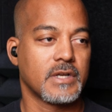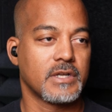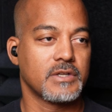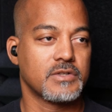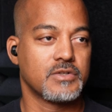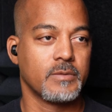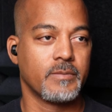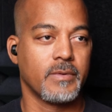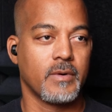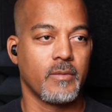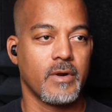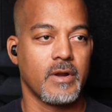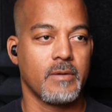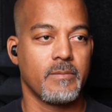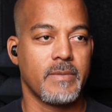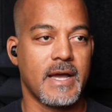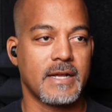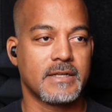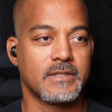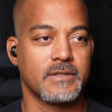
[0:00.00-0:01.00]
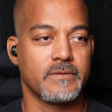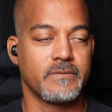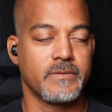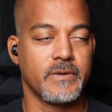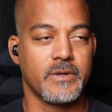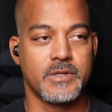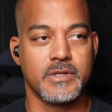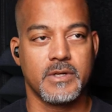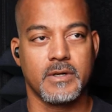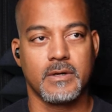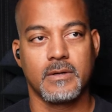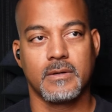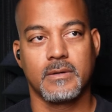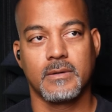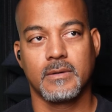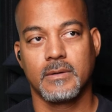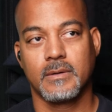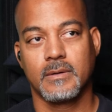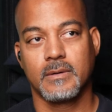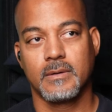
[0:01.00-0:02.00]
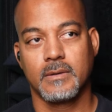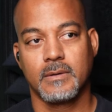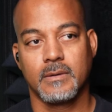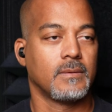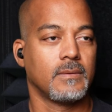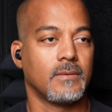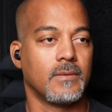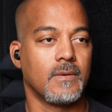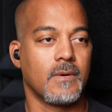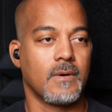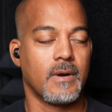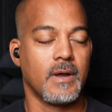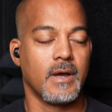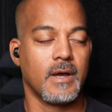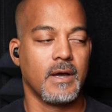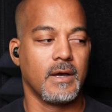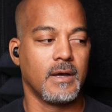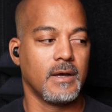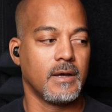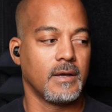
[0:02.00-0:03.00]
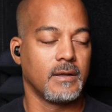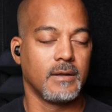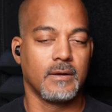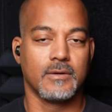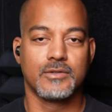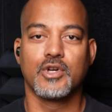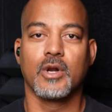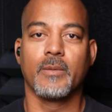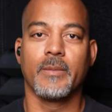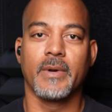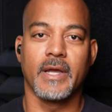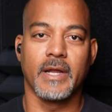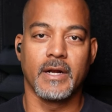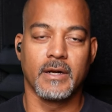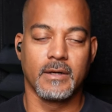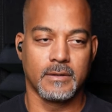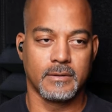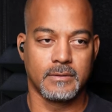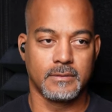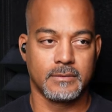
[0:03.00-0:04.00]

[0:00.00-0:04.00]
like a super weird Back to the Future. Or, a Terminator.